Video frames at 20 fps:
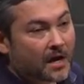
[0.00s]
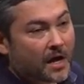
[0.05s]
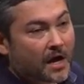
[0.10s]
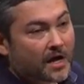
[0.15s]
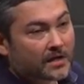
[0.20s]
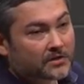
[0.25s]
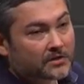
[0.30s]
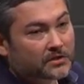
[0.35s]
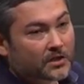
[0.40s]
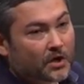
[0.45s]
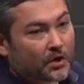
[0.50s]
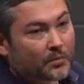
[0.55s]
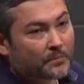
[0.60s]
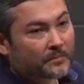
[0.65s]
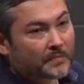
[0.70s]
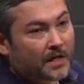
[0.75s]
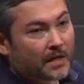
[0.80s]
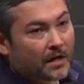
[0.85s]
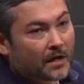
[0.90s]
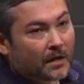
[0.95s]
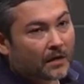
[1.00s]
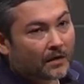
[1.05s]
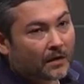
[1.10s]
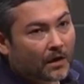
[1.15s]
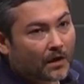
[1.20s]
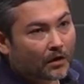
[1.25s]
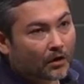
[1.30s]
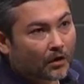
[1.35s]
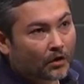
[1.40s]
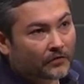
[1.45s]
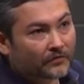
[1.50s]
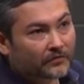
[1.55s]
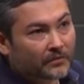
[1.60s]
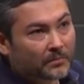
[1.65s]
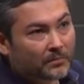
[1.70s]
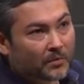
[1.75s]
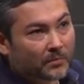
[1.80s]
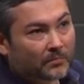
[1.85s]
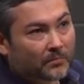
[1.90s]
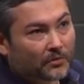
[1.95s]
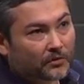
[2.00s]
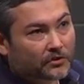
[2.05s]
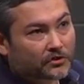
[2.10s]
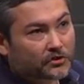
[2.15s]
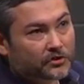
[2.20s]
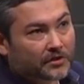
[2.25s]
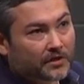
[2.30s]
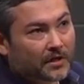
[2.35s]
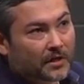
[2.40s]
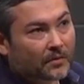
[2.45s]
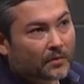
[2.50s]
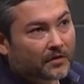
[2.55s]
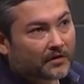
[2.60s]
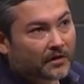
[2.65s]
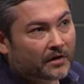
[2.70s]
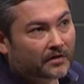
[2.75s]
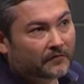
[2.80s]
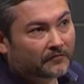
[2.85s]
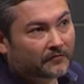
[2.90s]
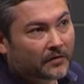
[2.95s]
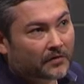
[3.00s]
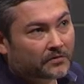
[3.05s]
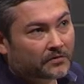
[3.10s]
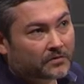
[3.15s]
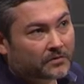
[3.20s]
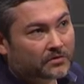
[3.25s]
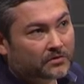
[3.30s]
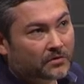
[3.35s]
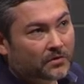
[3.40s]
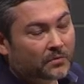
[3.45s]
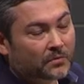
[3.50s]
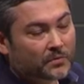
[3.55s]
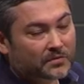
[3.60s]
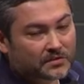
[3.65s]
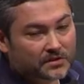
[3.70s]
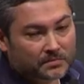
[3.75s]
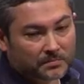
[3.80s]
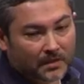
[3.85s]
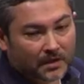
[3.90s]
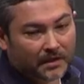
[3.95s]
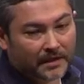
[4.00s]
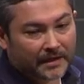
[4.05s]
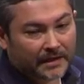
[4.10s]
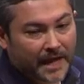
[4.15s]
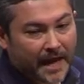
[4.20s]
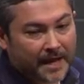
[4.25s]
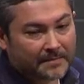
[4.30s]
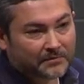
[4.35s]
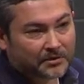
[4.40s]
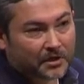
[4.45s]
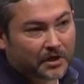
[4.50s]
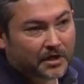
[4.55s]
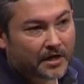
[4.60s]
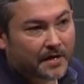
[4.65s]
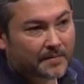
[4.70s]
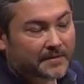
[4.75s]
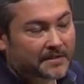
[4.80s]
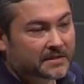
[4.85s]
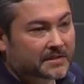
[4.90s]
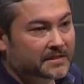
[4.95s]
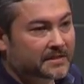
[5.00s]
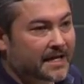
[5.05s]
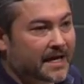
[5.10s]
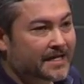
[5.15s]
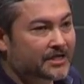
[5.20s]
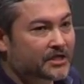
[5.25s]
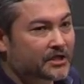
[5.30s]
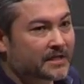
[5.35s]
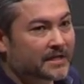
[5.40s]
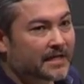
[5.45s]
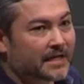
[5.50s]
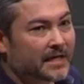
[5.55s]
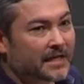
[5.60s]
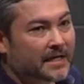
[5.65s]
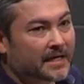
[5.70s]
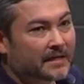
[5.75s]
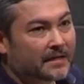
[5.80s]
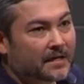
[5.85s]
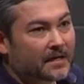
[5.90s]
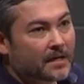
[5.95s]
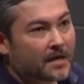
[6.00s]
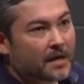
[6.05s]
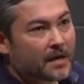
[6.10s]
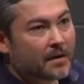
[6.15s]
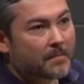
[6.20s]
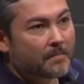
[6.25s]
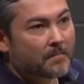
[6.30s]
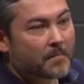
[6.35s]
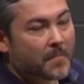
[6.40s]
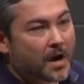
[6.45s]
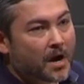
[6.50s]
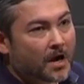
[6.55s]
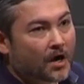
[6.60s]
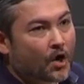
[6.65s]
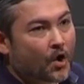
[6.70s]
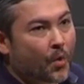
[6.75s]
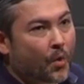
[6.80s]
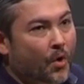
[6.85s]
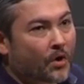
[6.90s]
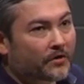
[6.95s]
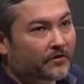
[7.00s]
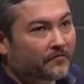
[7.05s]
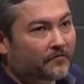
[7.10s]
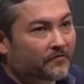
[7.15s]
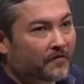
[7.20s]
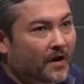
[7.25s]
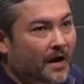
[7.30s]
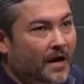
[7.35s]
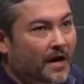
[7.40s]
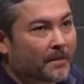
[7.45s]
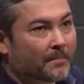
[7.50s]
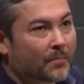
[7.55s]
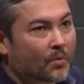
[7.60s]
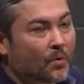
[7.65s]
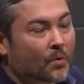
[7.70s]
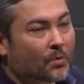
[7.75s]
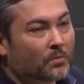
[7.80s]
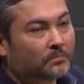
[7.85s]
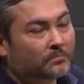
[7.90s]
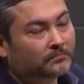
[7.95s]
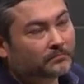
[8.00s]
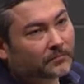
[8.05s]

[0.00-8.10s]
And so a lot of the monitoring now we're kind of focused on with Splunk and App Dynamics is actually getting quantifiable,